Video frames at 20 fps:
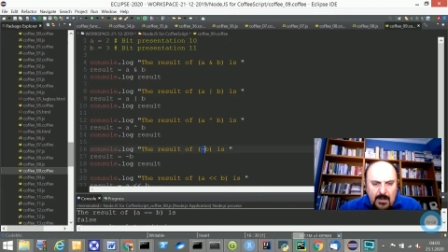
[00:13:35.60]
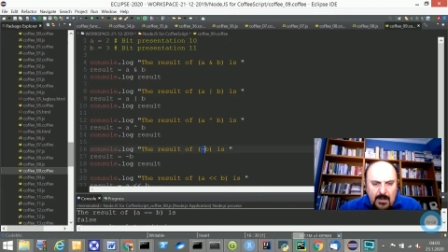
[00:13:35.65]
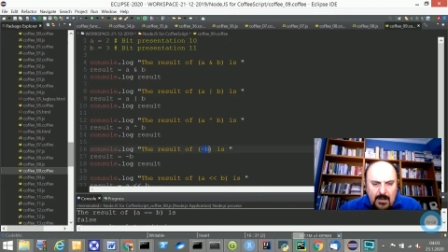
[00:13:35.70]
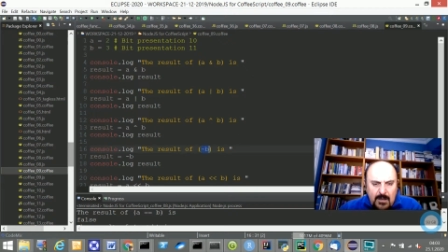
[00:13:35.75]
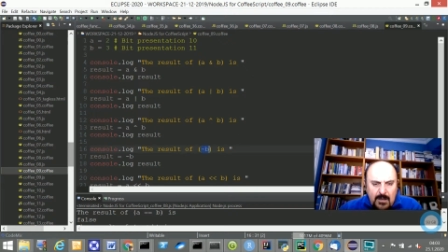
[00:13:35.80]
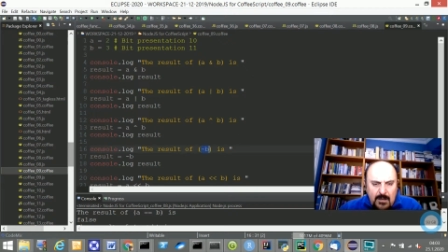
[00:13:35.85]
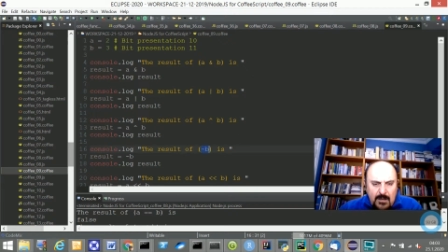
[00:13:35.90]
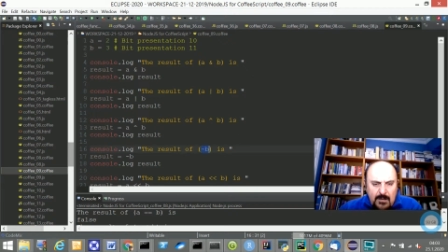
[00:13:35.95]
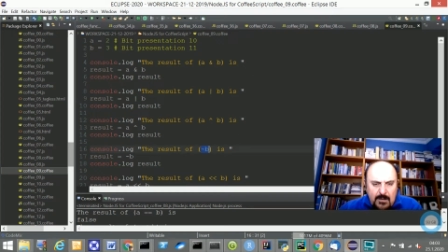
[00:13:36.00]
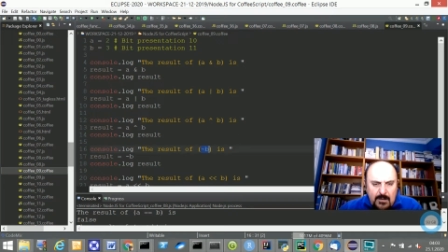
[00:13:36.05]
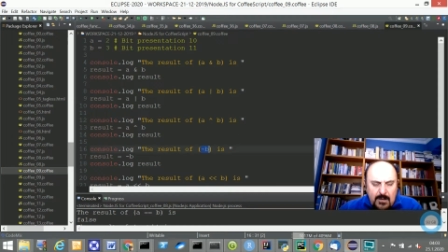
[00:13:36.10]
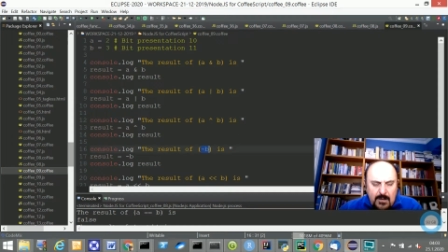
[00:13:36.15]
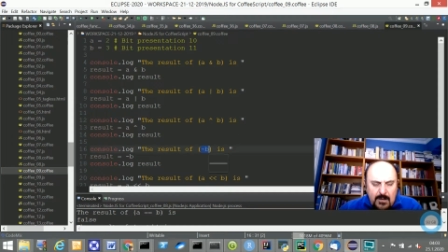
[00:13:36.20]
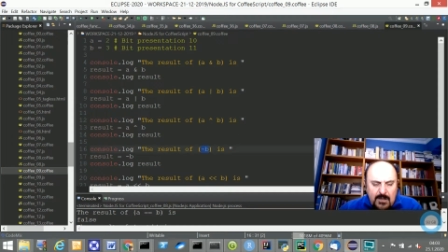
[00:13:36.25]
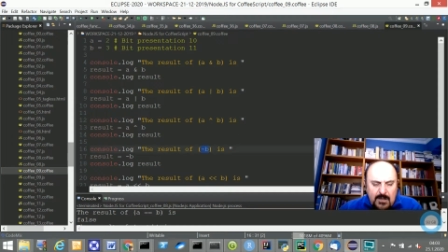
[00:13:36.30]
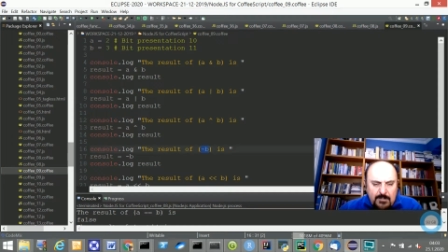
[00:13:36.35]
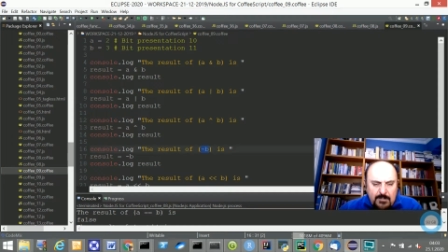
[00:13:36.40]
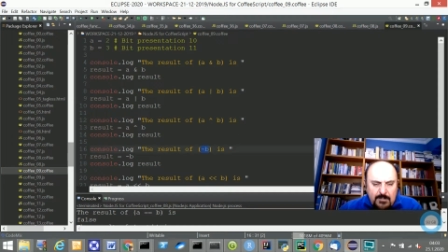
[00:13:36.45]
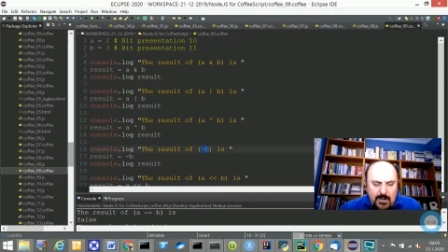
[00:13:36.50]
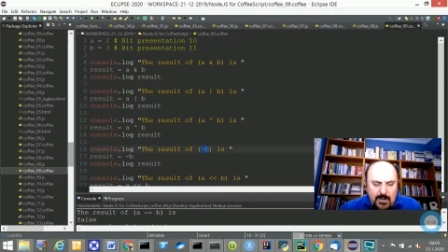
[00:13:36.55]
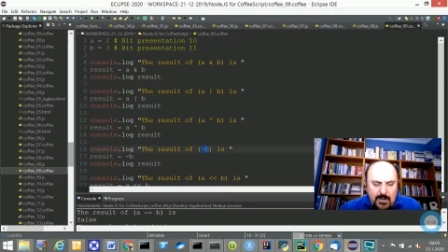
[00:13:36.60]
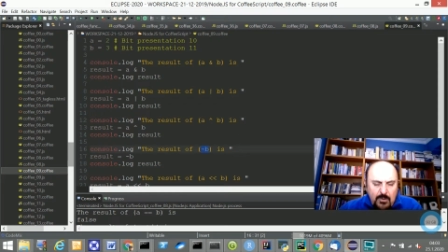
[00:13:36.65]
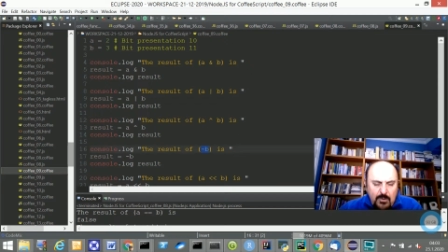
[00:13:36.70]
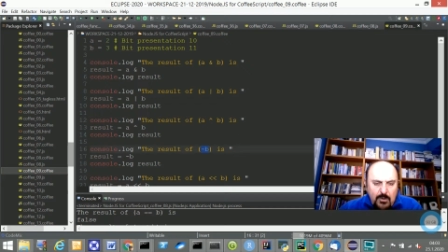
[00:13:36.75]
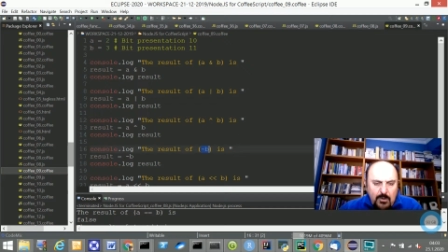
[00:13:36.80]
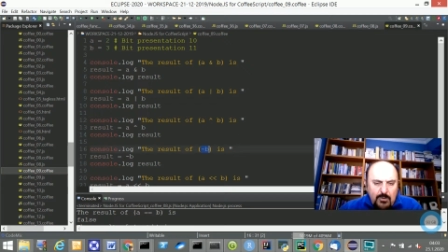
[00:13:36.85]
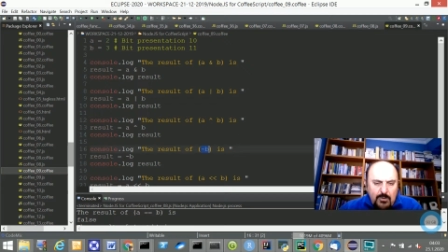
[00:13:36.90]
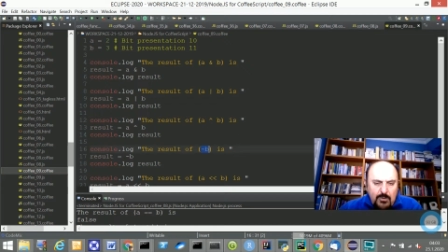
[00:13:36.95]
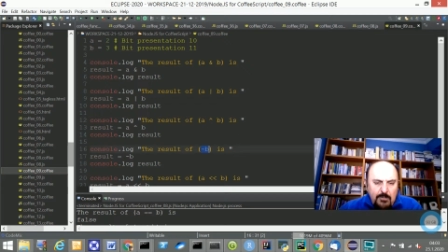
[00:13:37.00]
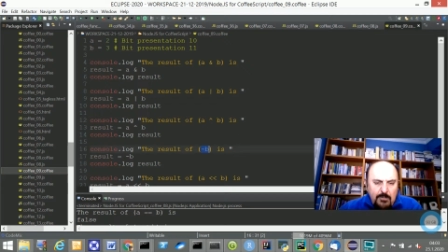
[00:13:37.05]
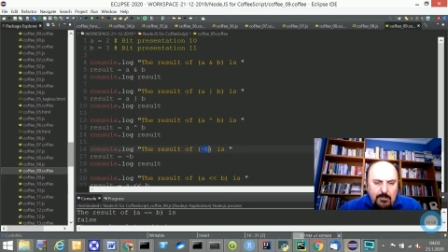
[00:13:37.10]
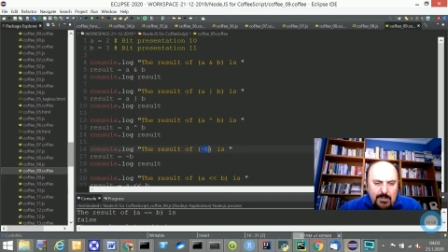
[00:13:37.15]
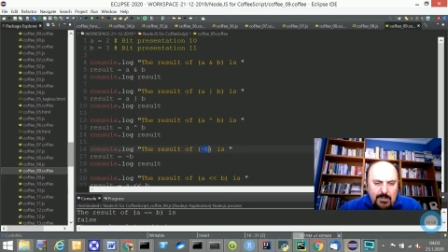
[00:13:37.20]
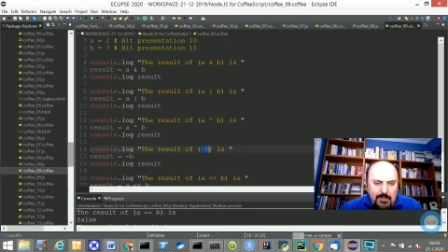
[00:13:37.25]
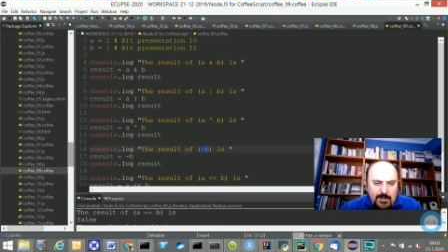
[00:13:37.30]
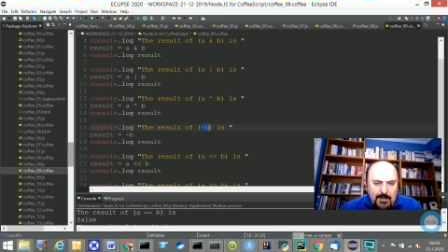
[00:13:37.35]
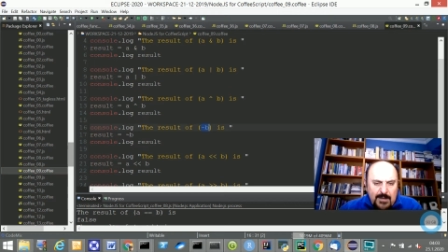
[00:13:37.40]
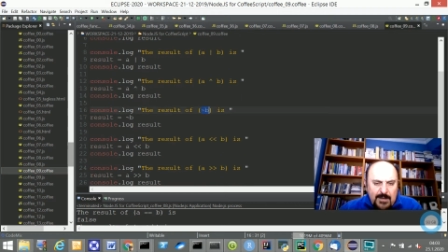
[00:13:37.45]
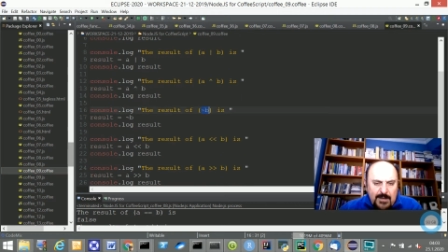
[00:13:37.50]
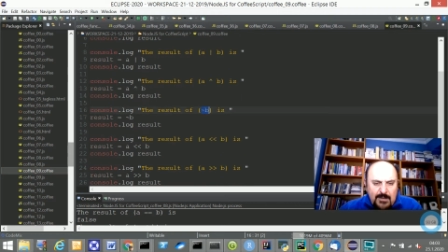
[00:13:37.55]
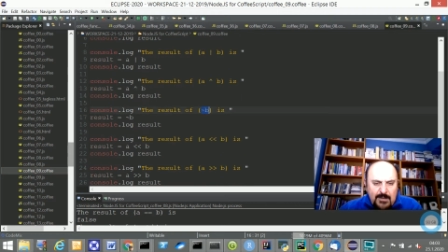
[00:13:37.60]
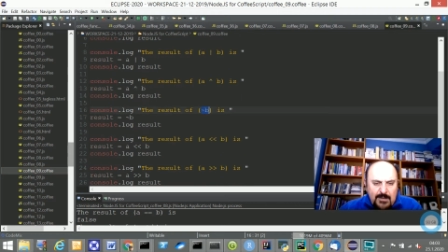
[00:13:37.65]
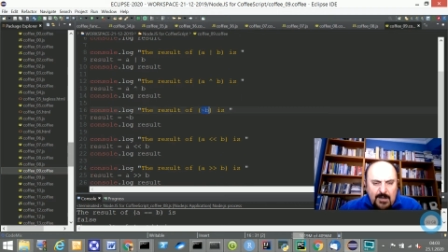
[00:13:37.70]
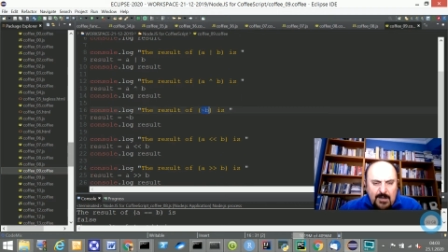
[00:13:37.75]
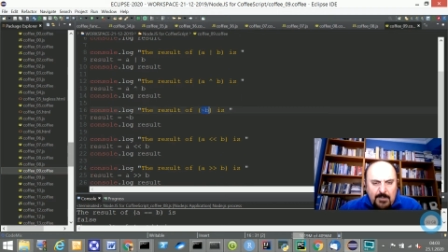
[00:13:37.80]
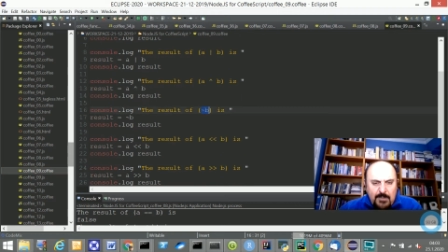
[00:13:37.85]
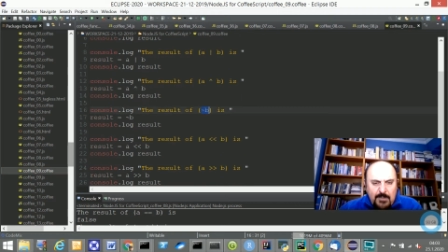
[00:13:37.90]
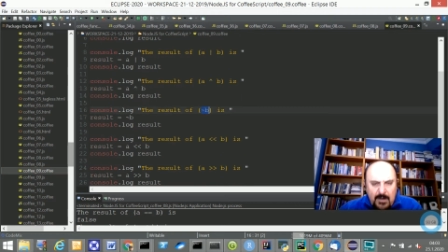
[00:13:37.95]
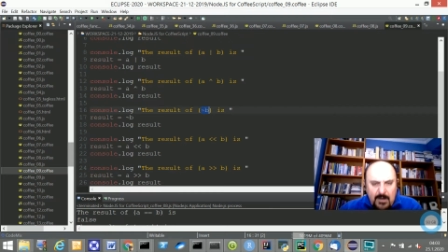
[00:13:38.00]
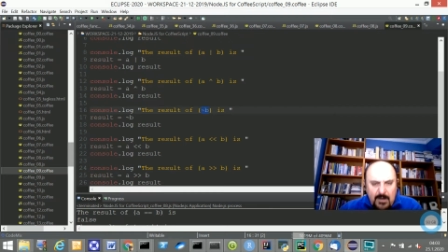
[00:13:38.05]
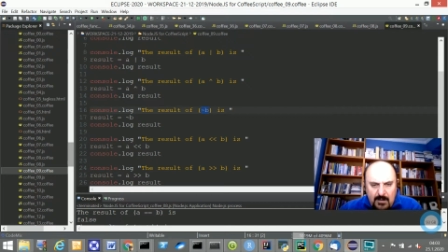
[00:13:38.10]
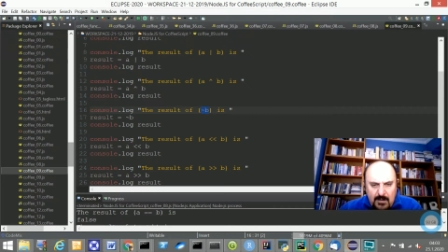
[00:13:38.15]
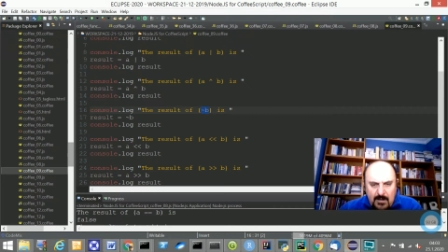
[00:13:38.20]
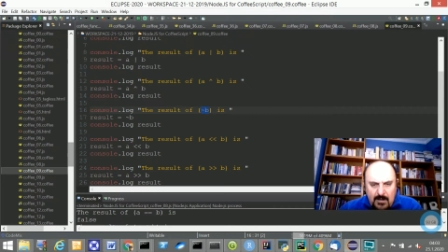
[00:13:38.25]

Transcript: not B or complementary B,